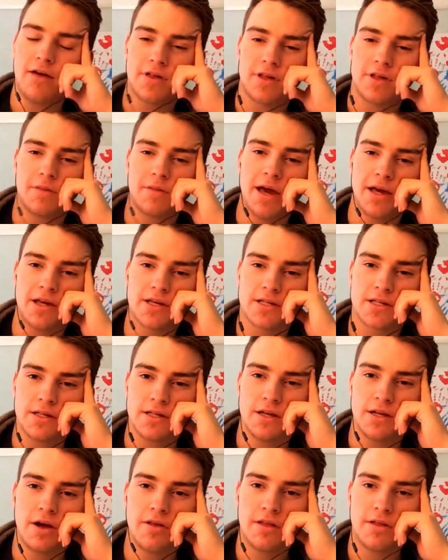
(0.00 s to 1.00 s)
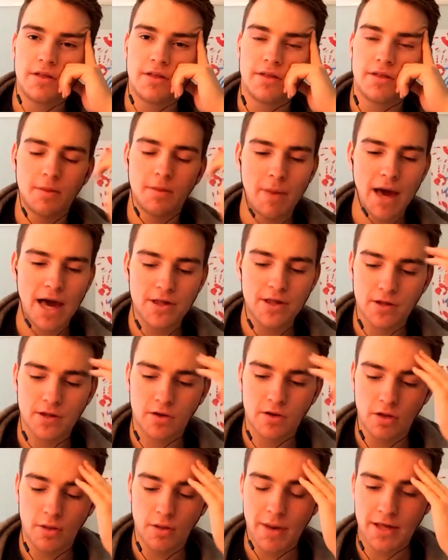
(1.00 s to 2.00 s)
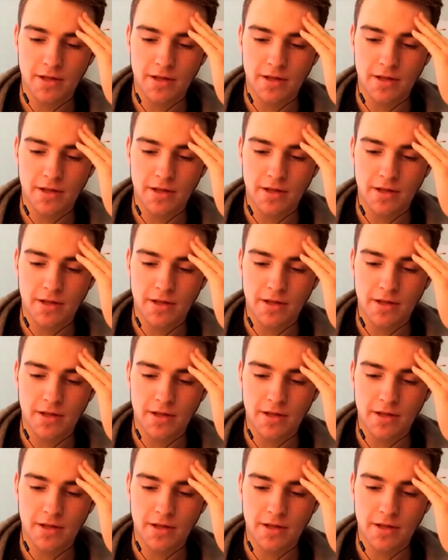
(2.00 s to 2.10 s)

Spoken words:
his best. The passion got the best of